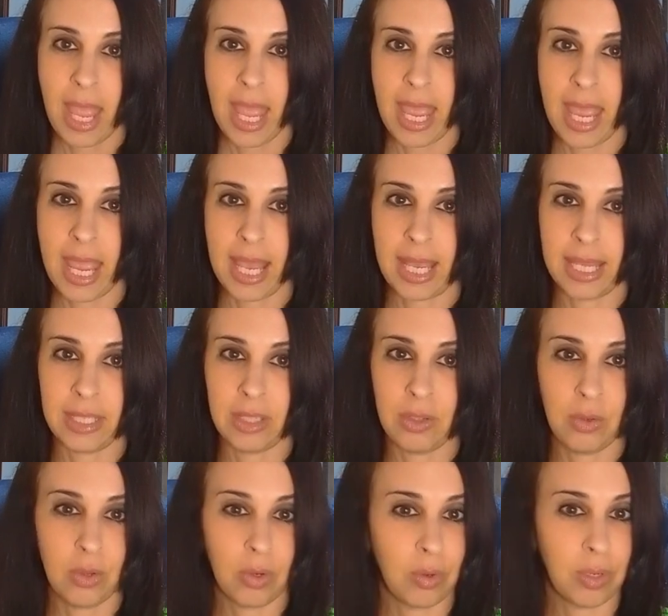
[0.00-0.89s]
And
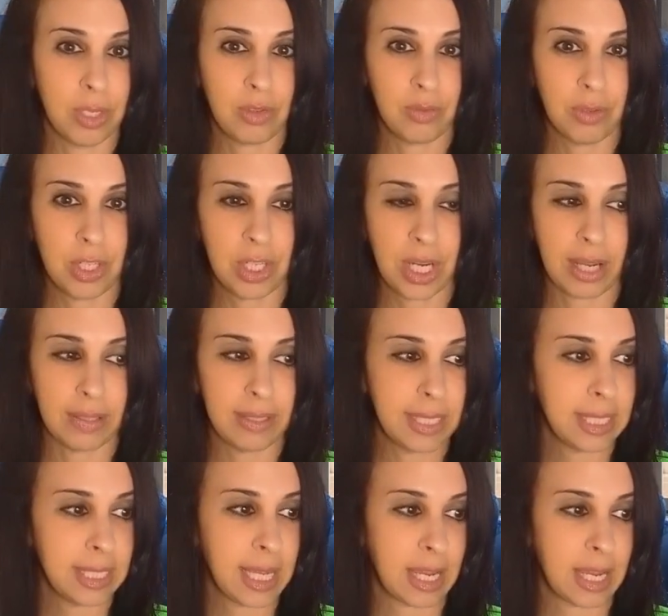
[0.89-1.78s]
you can always reach out
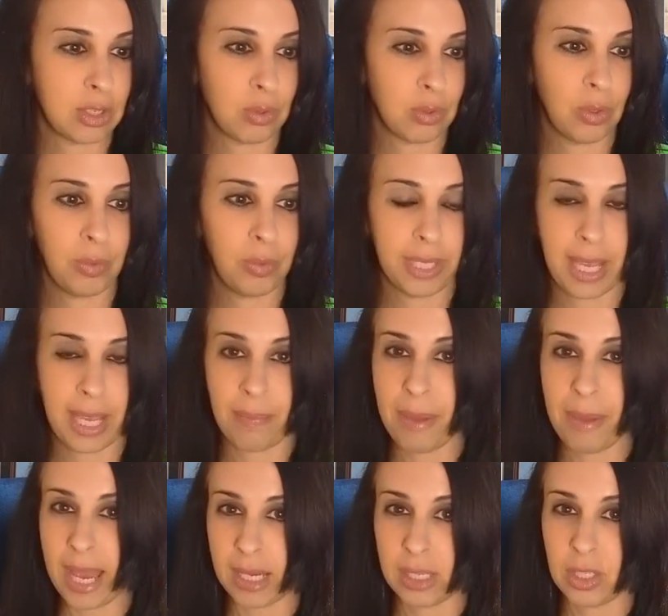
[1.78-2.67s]
to schedule. We
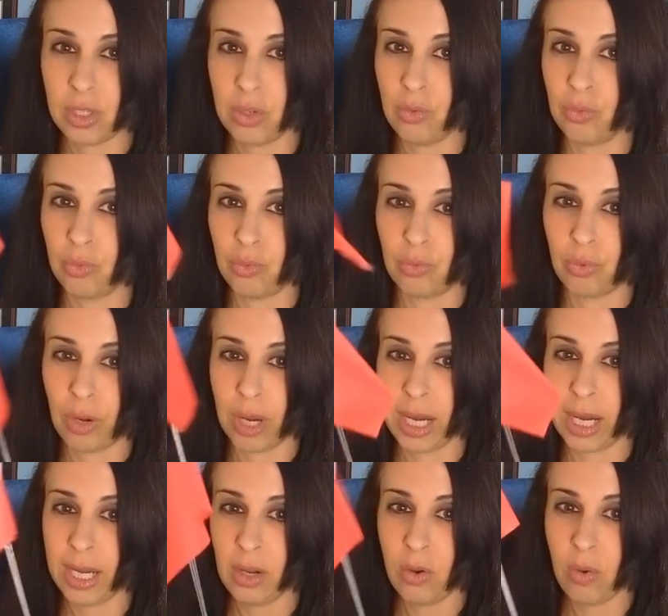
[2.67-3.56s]
get back to you
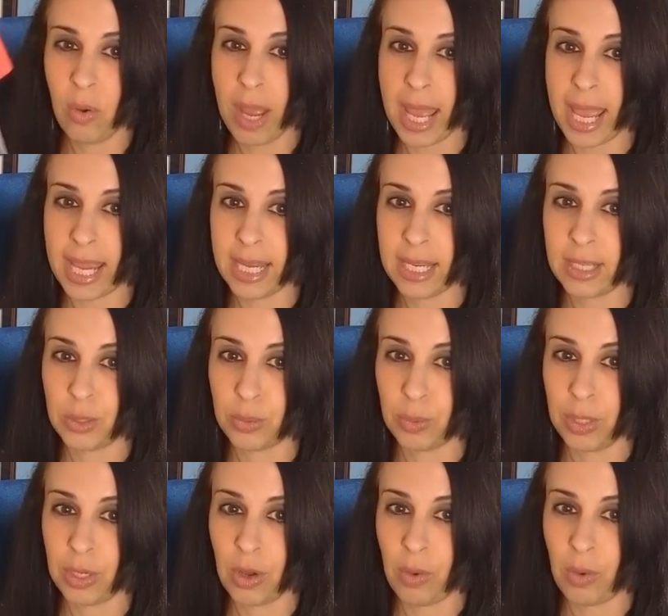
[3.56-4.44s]
right away because
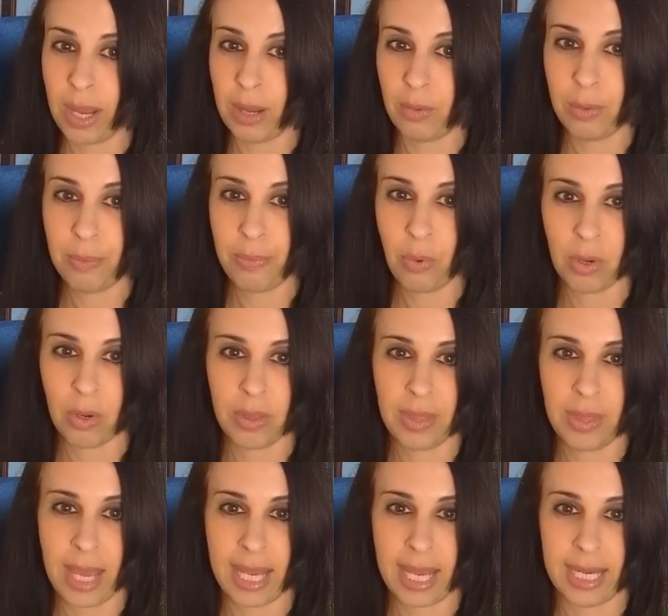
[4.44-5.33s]
we know how
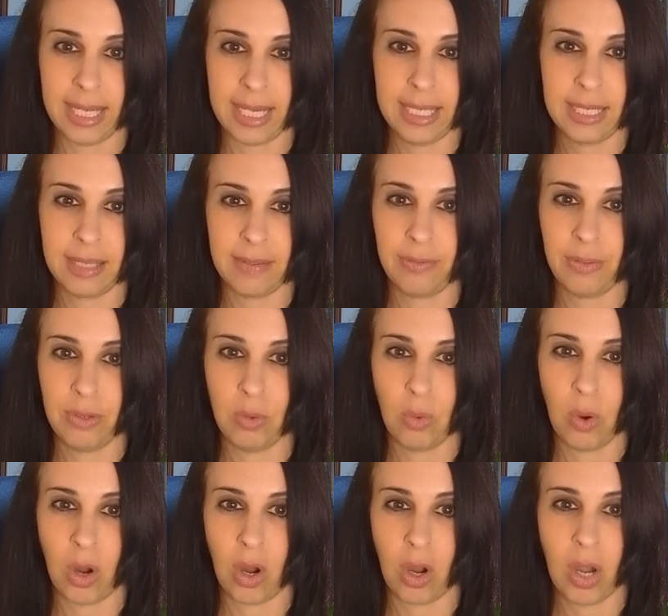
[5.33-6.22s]
important that is. If
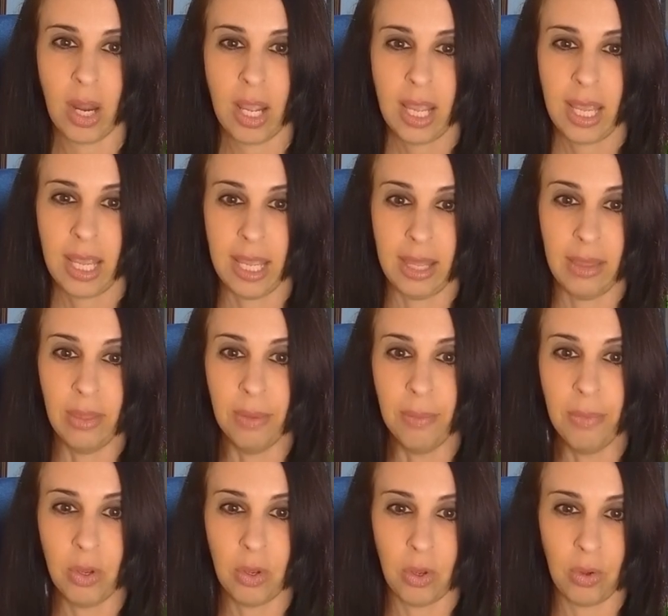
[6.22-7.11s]
you are in the
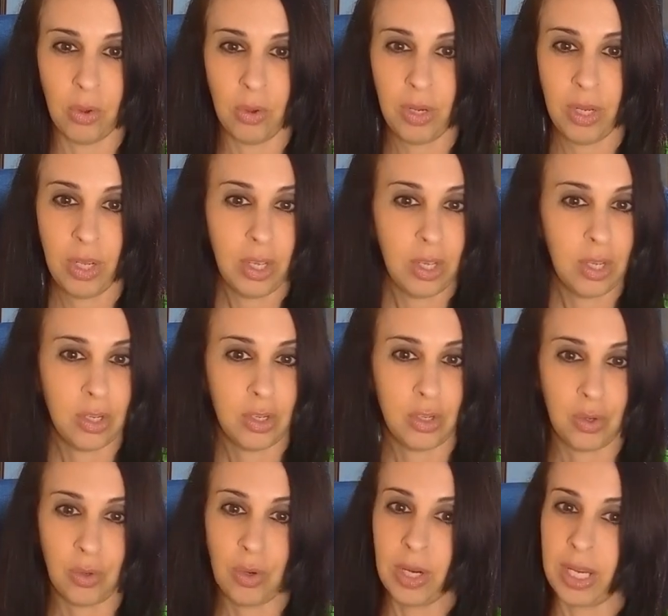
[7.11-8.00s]
mood,
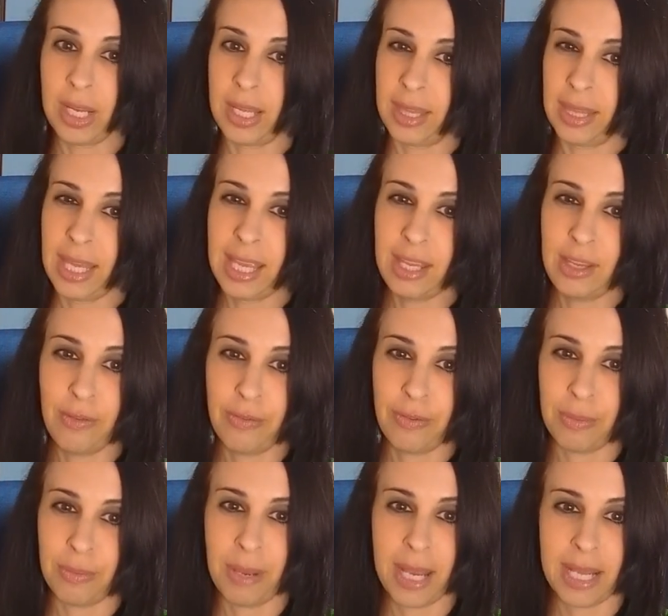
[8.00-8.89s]
Shoria, thank you
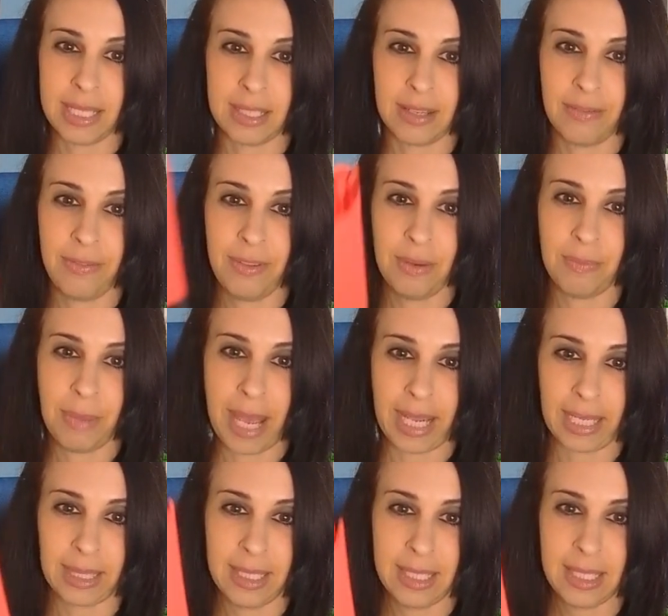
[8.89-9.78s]
for the positive
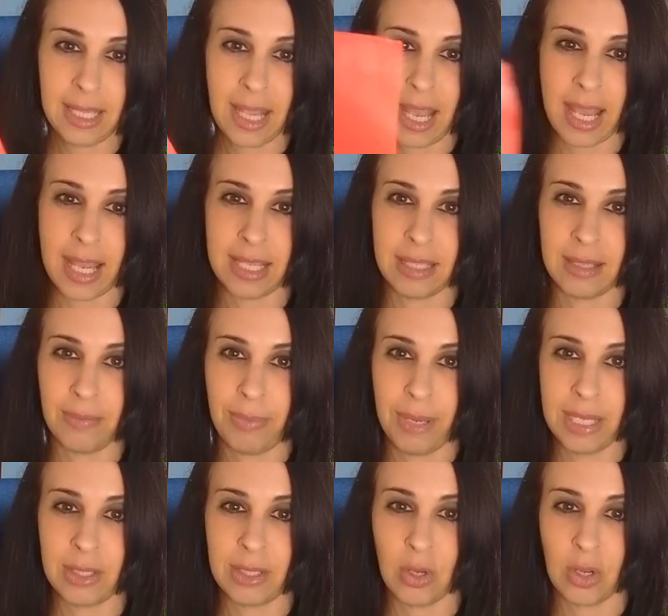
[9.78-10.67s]
feedback. This guy is the
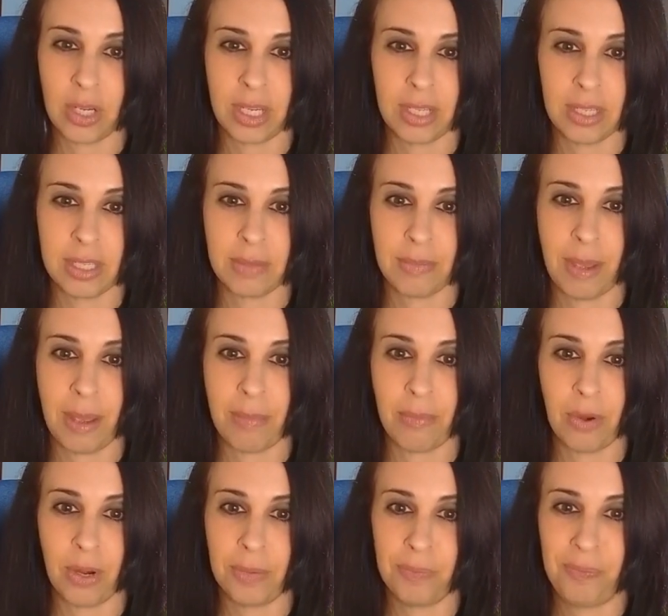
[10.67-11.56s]
best audience
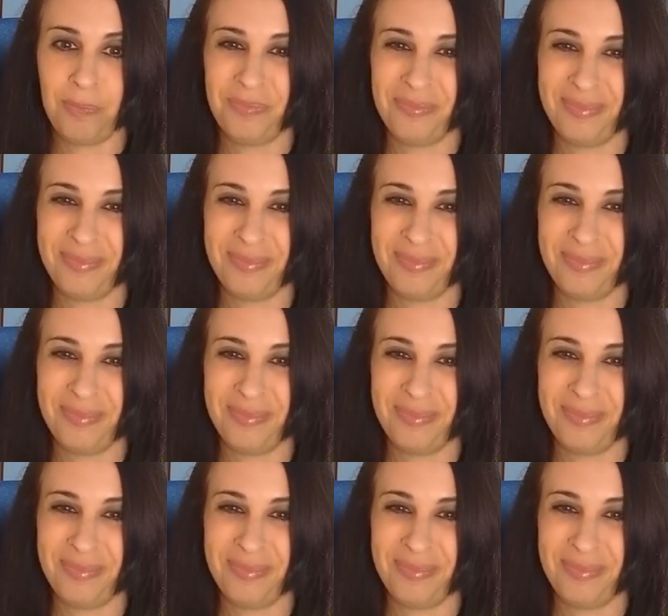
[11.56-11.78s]
member.